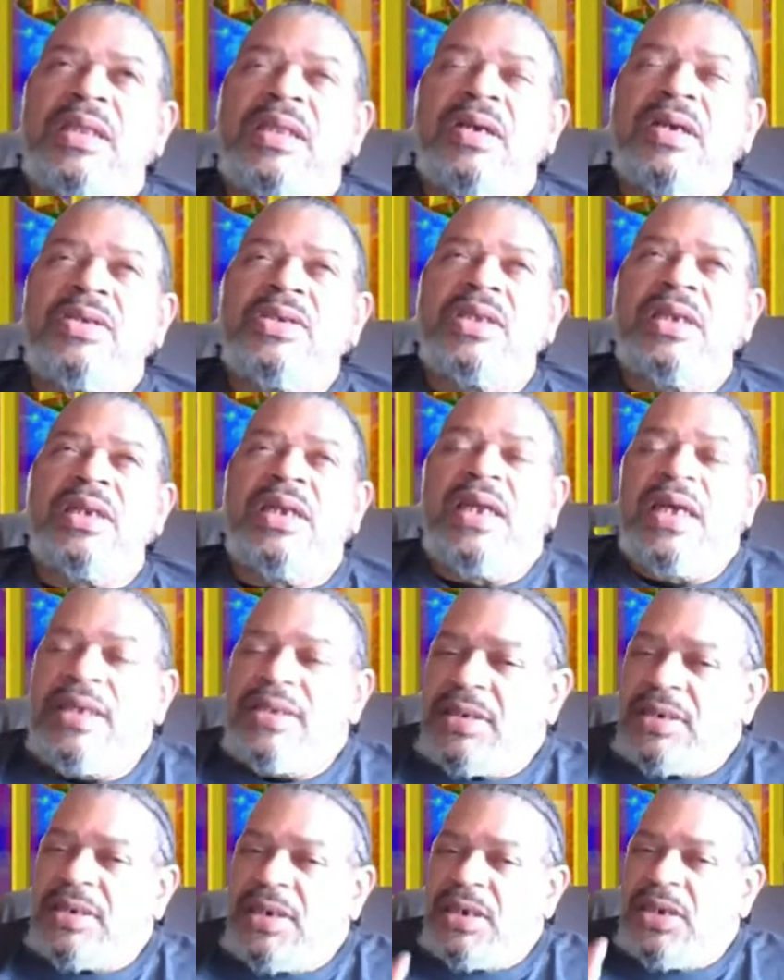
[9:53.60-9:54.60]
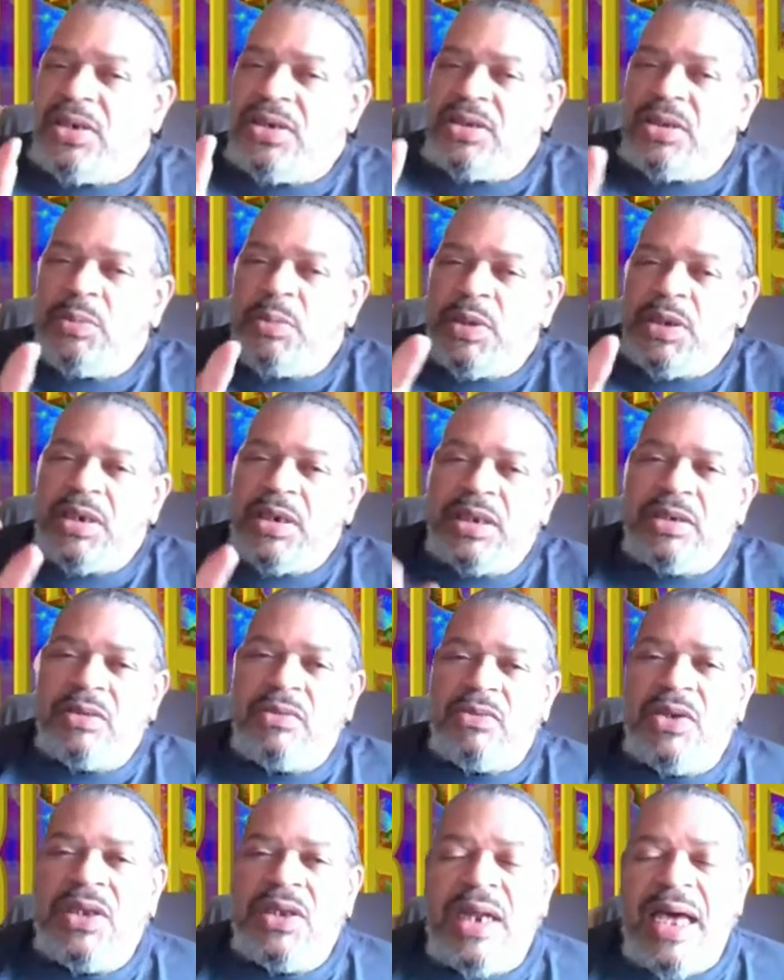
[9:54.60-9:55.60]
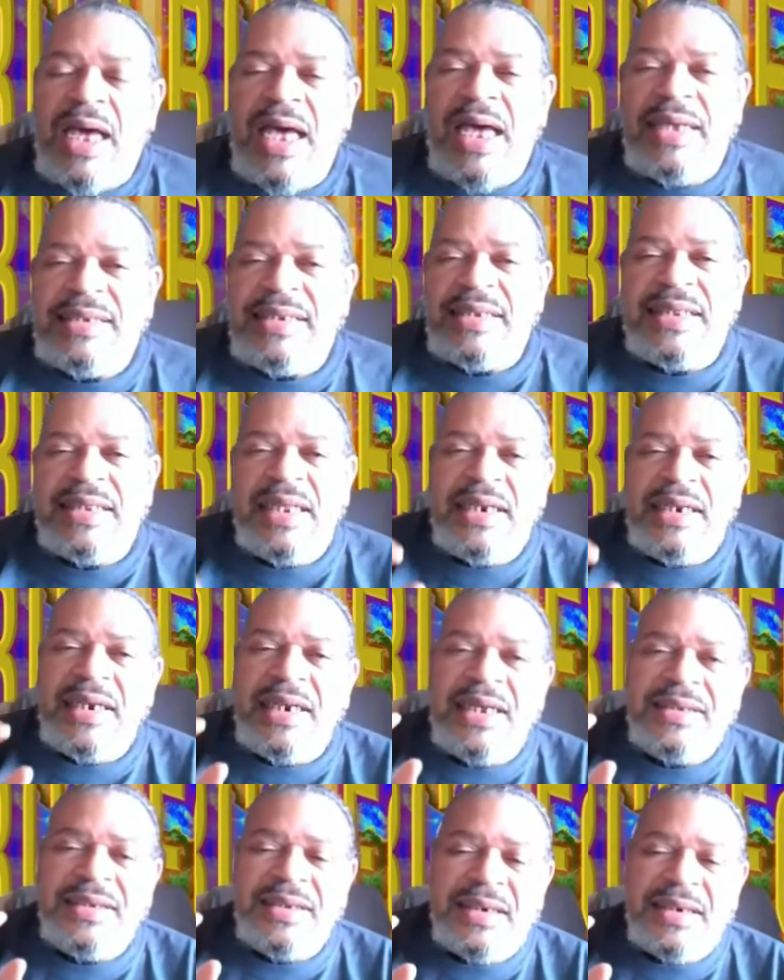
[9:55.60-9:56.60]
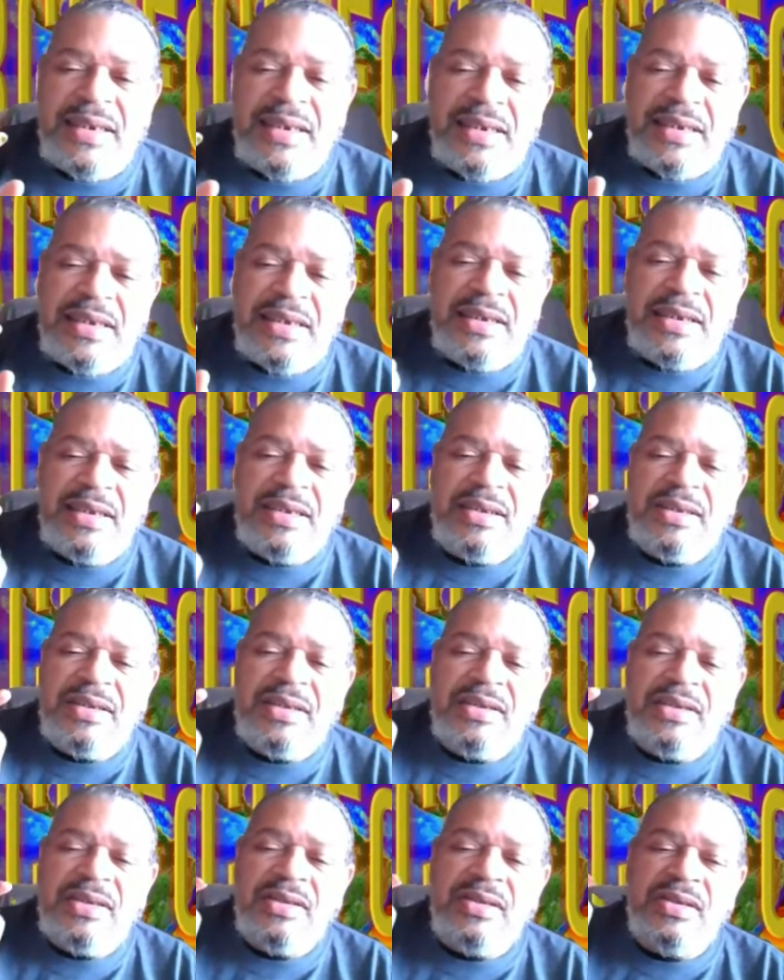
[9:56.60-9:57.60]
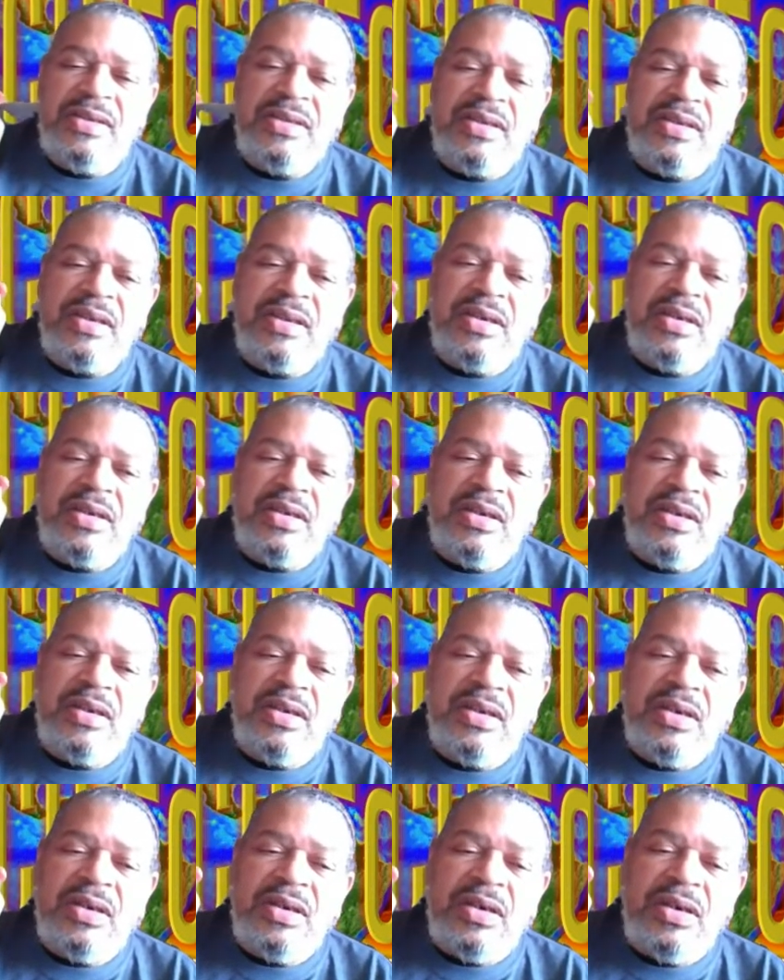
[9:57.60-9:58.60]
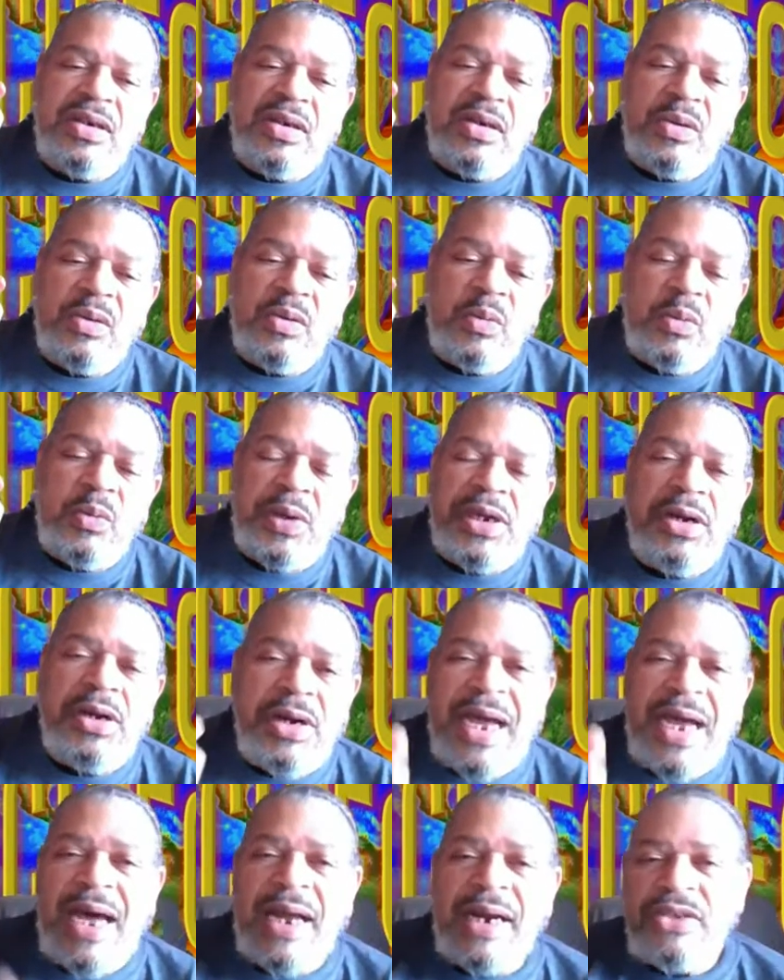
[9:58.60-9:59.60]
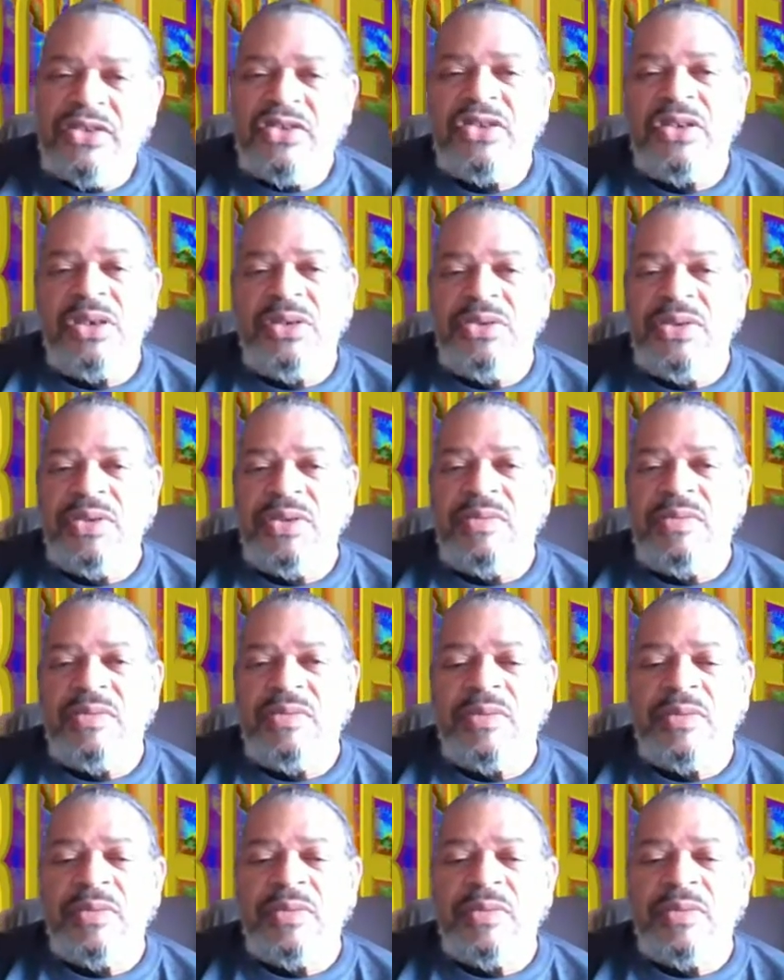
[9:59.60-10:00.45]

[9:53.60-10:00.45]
there's a lesson here that we need to realize, and that lesson is we are not exclusive.